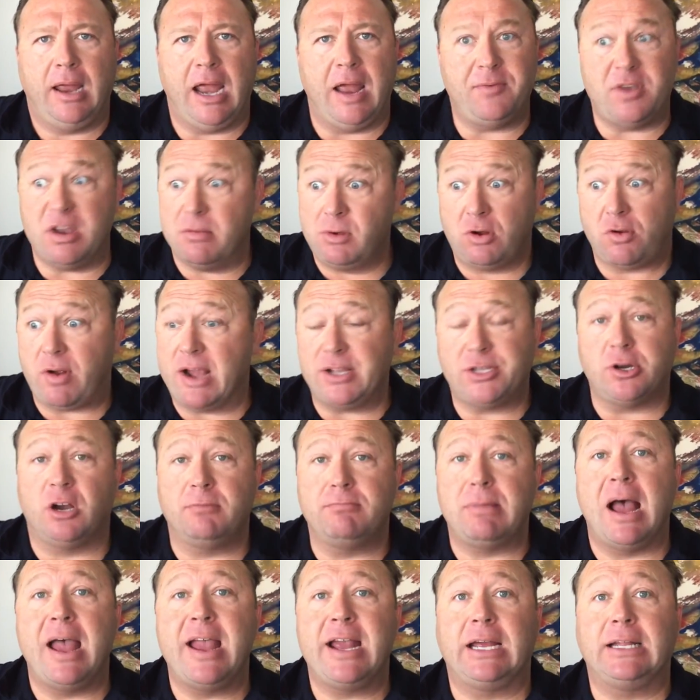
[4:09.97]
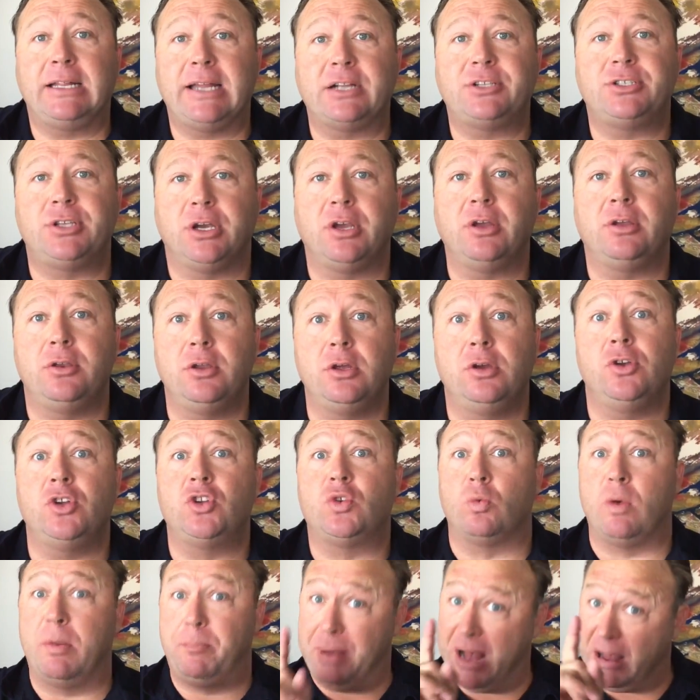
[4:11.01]
And Democrats aren't buying it. That's the good
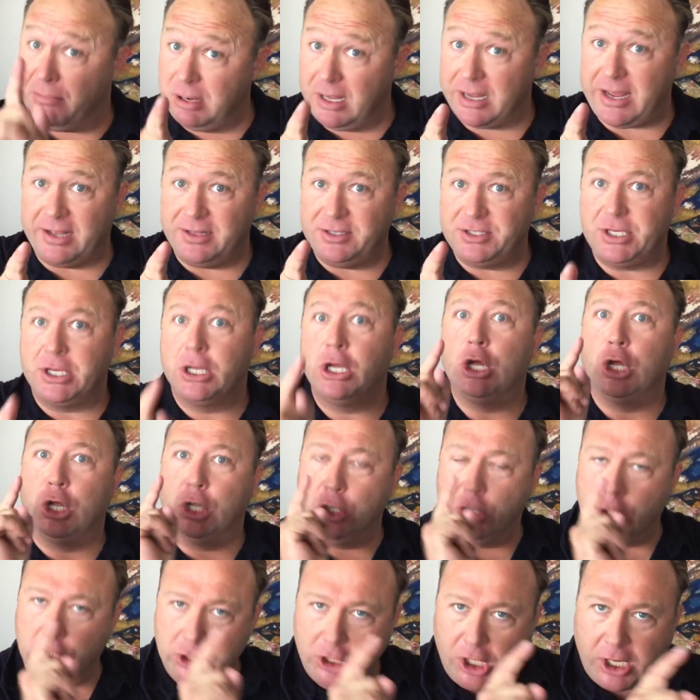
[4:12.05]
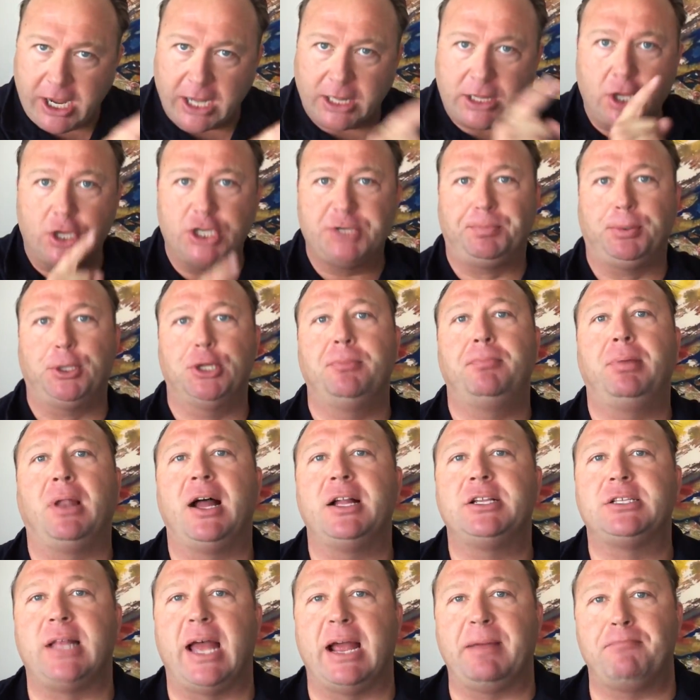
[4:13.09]
news. Republicans, look at those blue
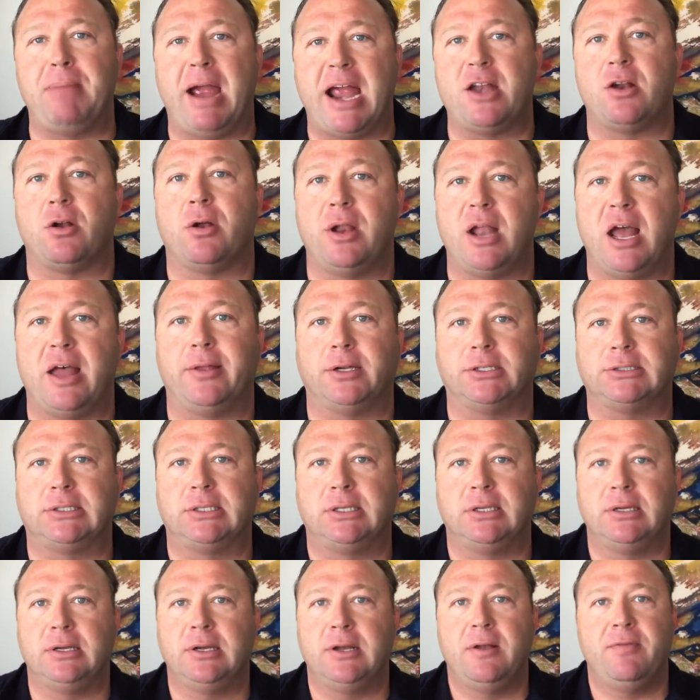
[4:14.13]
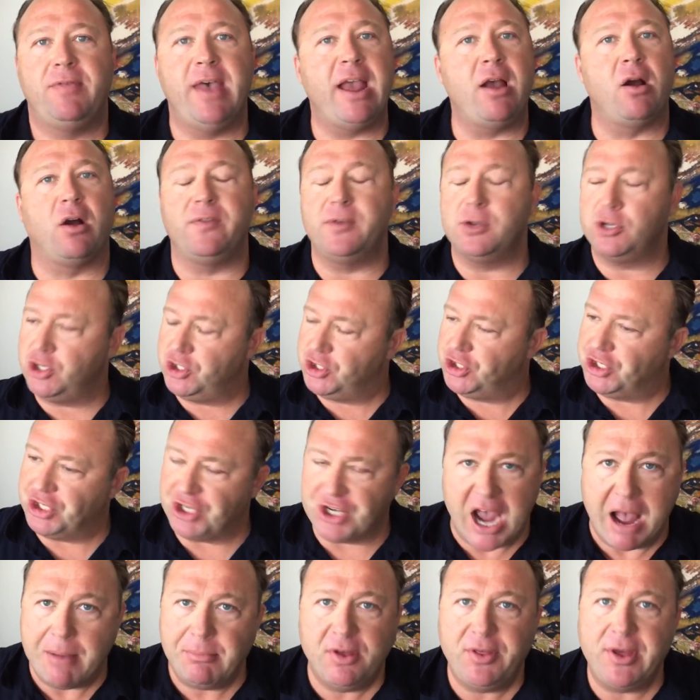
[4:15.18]
bloods like Boehner and others. They are the
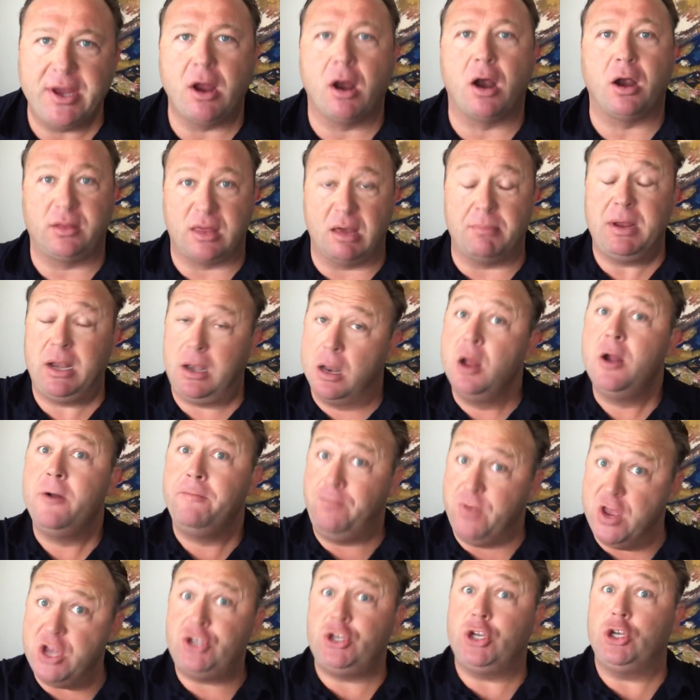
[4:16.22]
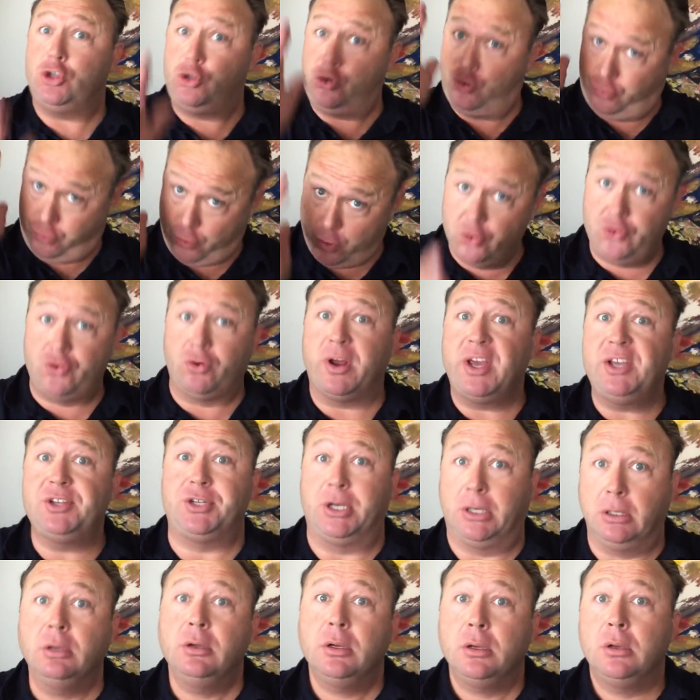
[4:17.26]
scum of the earth. I mean, this is true
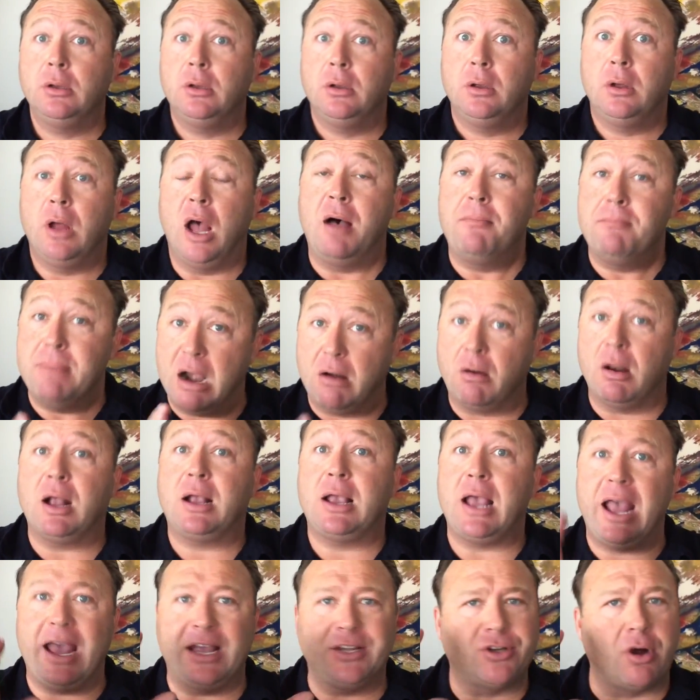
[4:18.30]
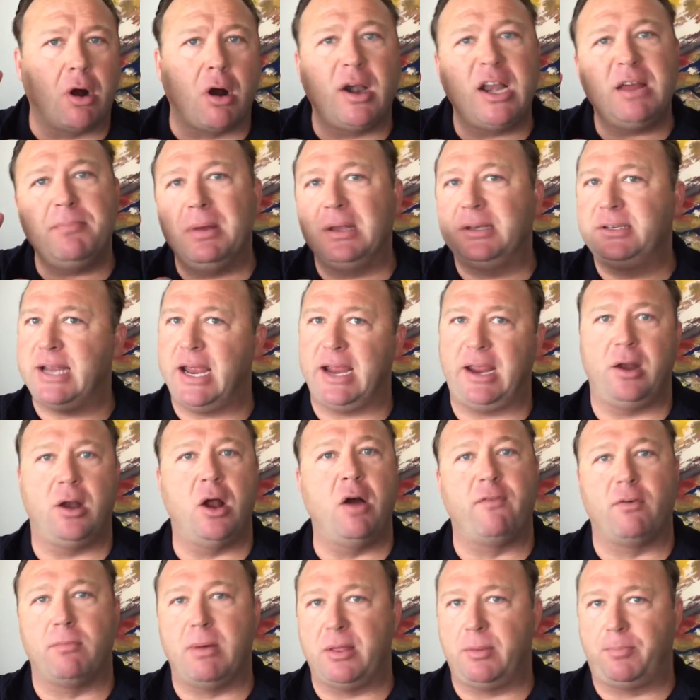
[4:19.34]
treason. America has already been
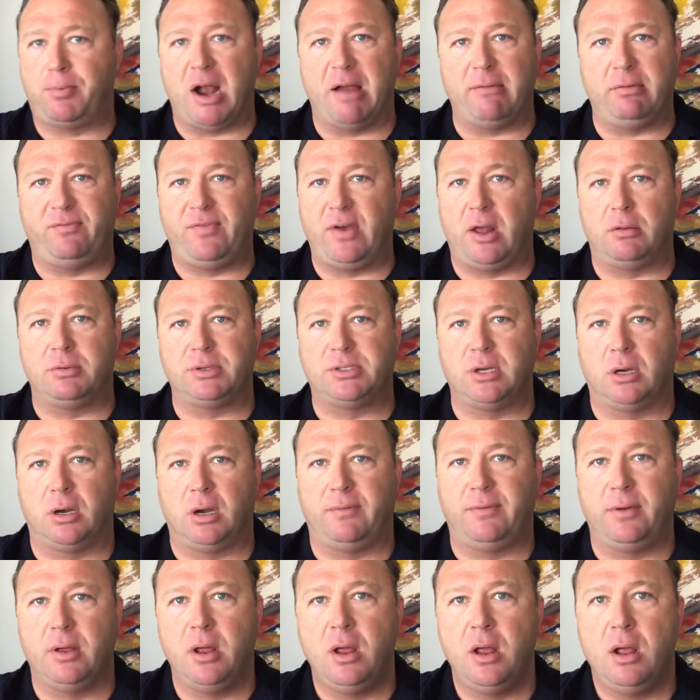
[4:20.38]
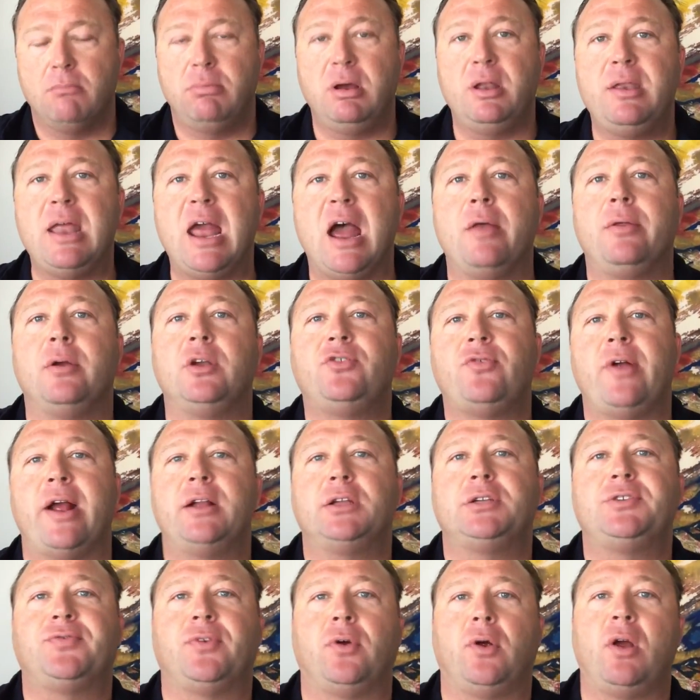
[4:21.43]
taken over by the private Federal Reserve, but now they're
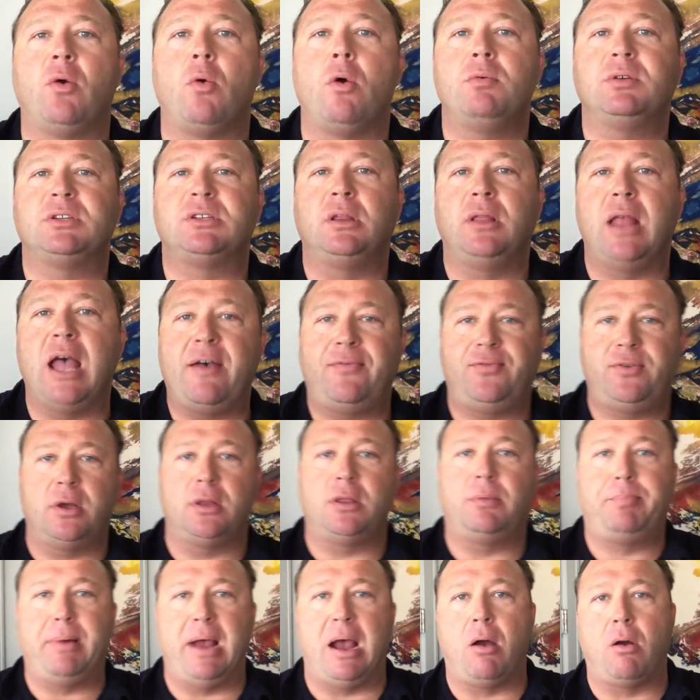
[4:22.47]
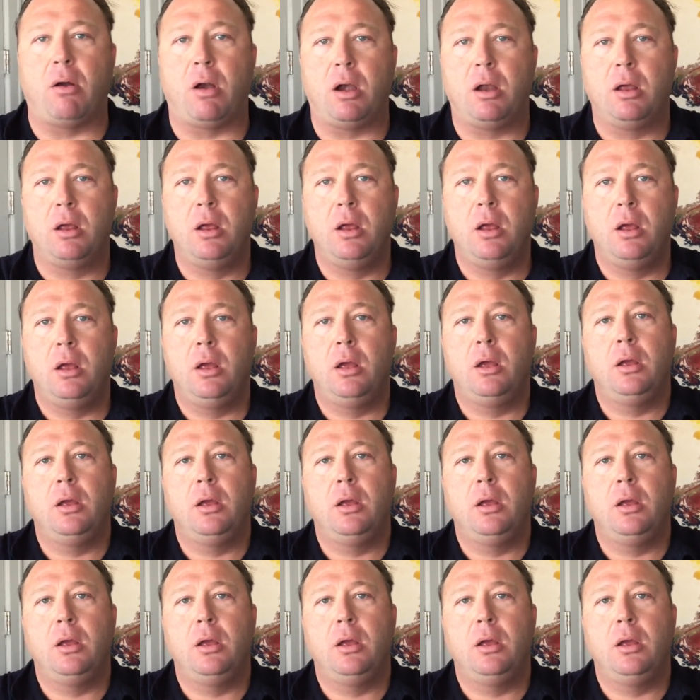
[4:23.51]
transferring what was left of the power